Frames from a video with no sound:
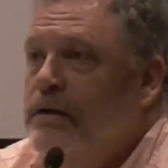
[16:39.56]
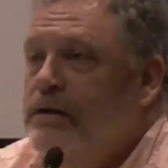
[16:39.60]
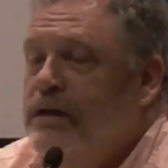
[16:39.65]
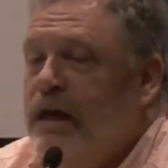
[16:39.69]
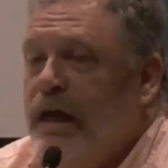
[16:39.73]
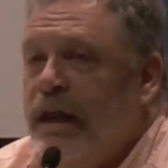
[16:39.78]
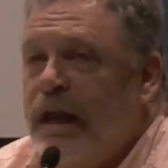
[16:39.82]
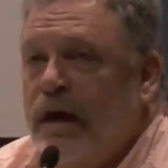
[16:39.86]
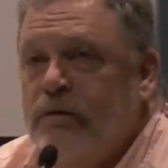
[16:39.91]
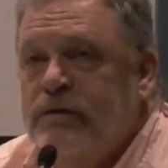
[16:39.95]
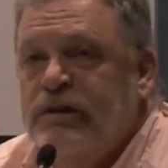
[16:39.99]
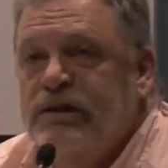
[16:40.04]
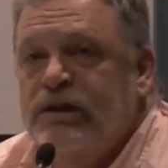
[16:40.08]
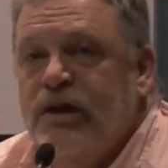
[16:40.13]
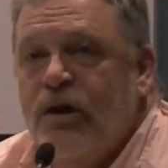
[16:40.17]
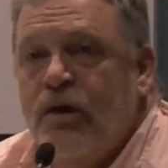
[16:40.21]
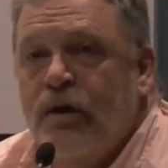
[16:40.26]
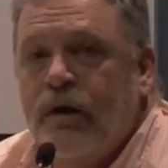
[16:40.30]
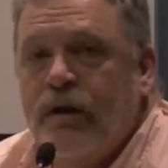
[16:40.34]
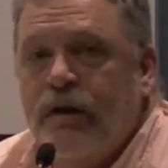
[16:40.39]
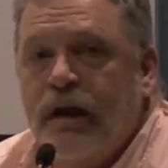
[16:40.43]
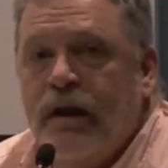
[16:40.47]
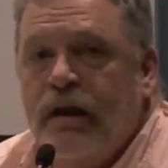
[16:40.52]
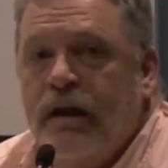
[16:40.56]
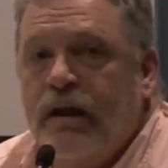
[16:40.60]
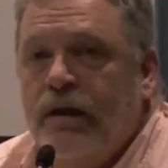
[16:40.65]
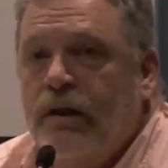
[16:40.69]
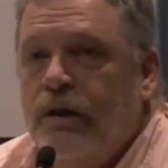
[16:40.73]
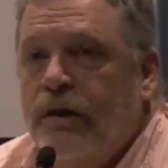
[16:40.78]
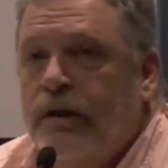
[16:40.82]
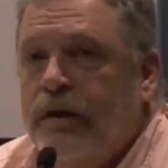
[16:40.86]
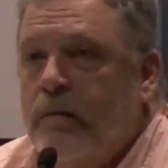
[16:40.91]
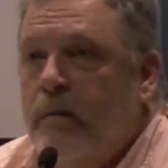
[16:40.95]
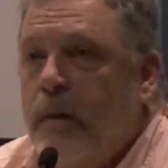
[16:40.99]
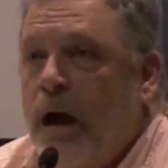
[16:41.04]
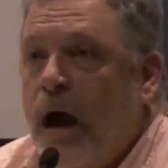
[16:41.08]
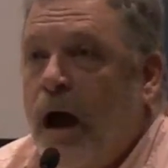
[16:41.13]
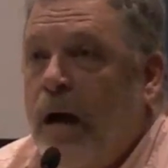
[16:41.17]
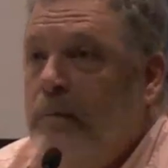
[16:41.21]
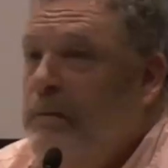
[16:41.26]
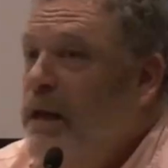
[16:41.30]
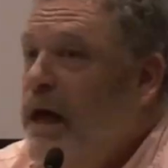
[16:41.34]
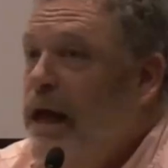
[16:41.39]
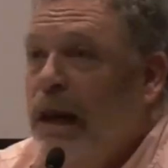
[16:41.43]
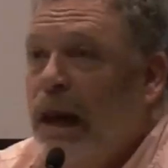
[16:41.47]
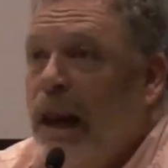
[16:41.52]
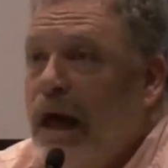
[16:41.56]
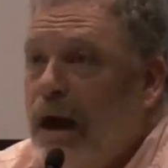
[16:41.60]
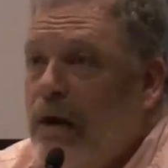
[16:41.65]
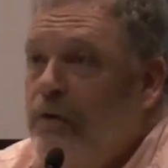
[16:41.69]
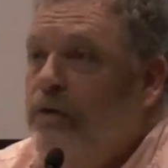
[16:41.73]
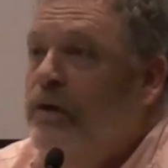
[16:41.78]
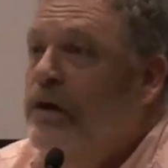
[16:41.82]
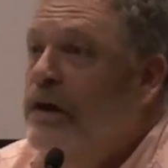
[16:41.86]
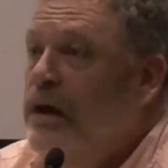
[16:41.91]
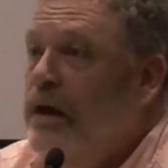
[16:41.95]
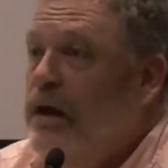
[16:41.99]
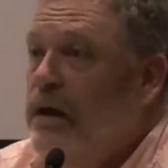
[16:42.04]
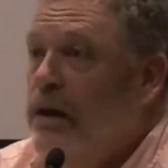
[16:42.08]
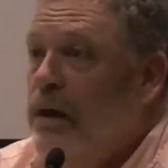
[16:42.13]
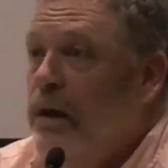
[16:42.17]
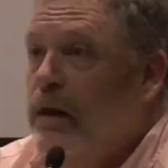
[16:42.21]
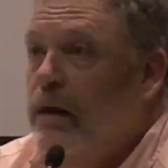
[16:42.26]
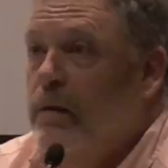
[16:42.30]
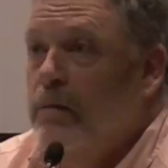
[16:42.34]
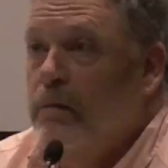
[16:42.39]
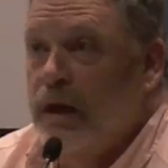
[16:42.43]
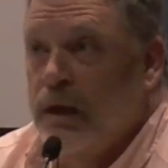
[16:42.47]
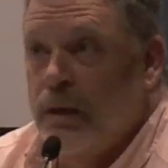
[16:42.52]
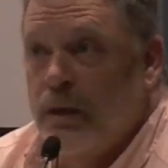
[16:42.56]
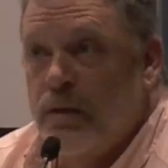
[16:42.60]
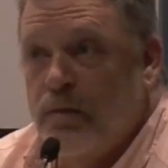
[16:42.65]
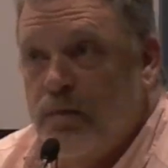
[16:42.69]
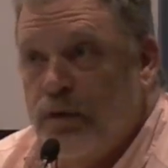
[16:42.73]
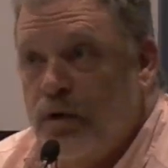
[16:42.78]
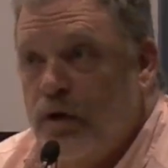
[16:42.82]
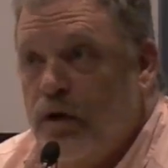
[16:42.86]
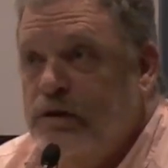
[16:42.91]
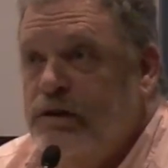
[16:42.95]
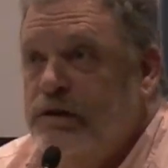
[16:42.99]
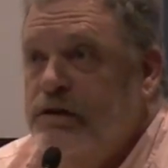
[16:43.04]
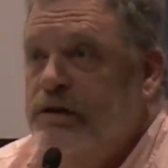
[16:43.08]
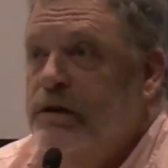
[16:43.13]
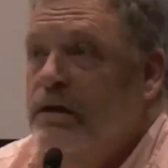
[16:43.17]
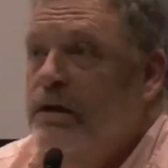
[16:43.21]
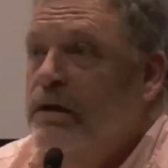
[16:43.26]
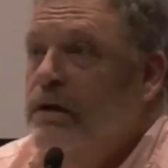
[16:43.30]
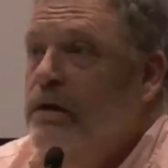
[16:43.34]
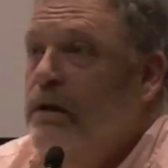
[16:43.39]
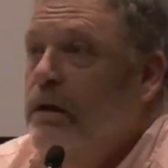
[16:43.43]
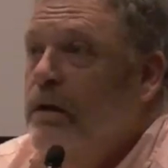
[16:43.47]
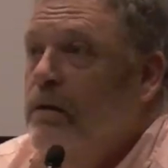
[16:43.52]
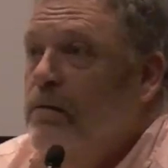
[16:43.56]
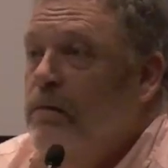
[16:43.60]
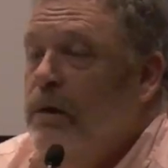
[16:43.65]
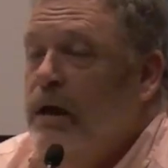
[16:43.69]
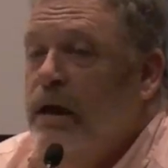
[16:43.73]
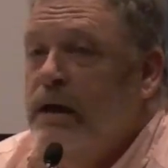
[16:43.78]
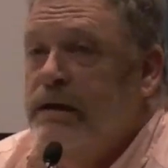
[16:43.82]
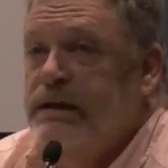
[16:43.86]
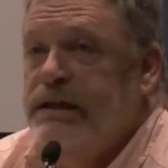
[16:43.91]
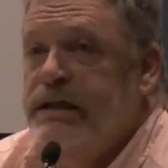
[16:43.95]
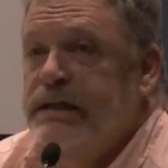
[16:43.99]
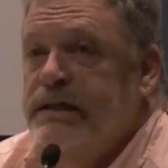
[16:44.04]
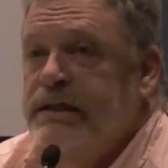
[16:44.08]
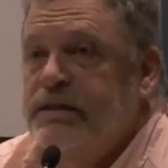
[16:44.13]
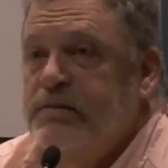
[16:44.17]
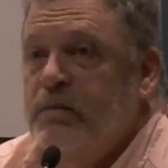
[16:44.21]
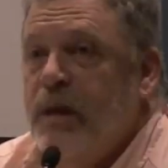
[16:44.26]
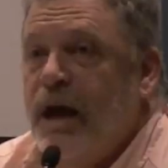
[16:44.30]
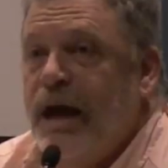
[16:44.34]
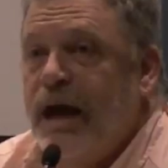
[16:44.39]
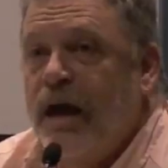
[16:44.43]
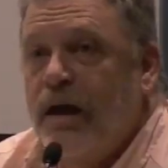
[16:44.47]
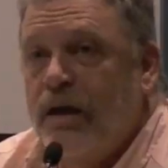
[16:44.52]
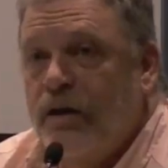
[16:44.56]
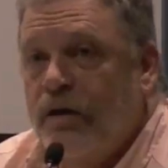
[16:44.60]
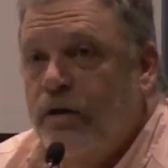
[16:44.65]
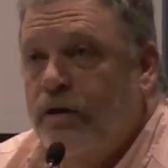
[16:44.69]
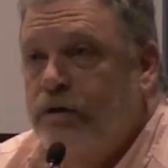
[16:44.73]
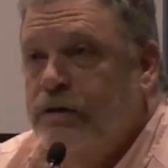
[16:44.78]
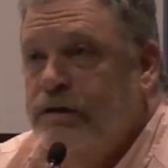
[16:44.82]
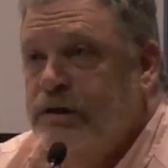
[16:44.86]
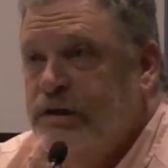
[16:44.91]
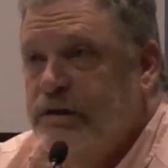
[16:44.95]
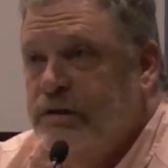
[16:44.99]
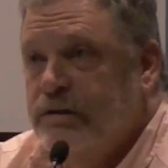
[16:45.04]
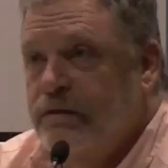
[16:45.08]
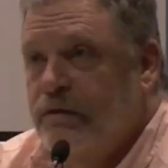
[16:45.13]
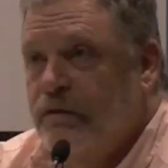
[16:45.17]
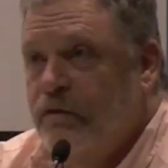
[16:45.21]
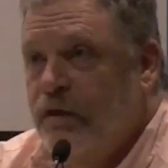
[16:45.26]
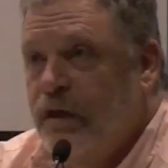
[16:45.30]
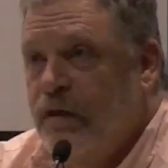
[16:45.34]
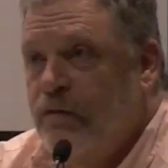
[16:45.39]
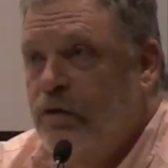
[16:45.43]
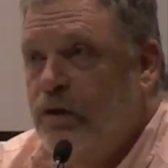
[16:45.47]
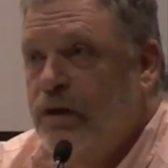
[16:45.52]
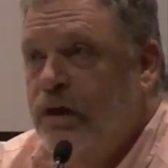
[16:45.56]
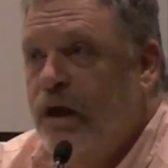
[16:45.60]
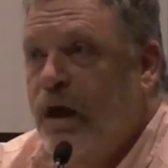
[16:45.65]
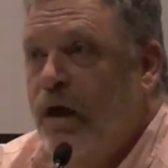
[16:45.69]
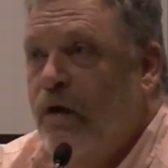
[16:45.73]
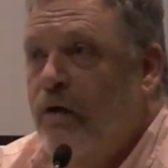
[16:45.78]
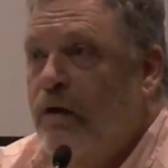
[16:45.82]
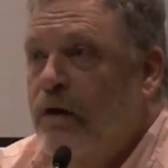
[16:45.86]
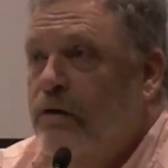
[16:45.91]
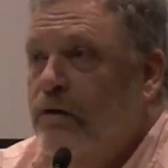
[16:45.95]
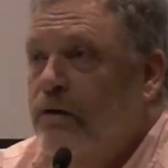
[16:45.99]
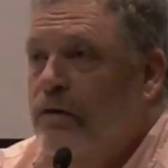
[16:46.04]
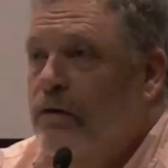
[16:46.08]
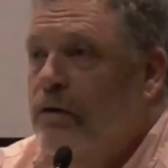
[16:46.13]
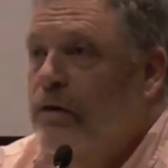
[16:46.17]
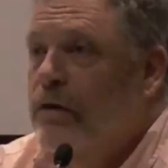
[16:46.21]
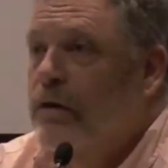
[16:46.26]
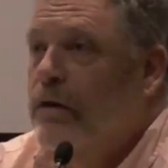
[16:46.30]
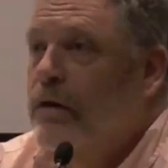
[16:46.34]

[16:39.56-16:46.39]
And I was sorry they killed him. I'm not allowed to kill him in the books because he's my editor's favorite character.